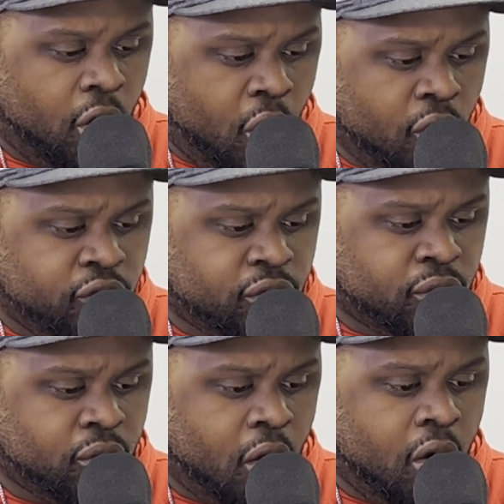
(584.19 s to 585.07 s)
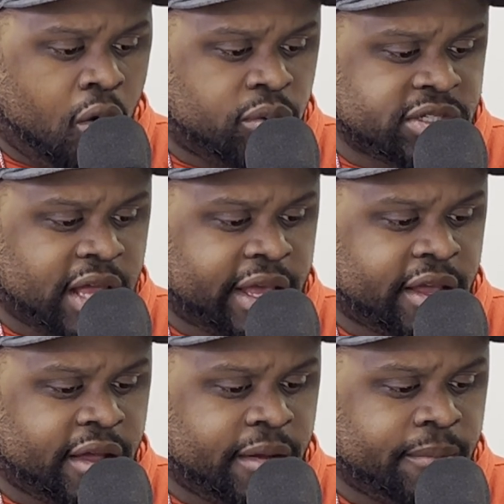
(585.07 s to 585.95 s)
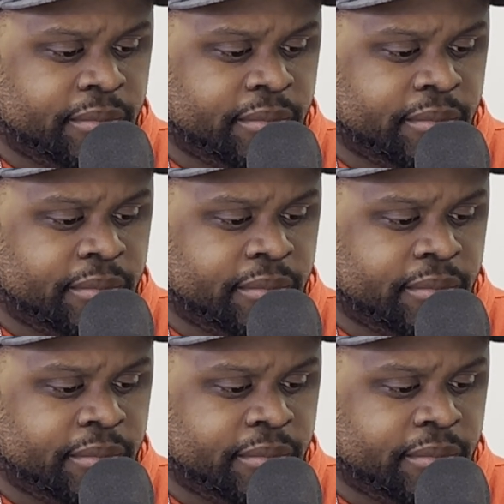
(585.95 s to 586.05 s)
overall was like a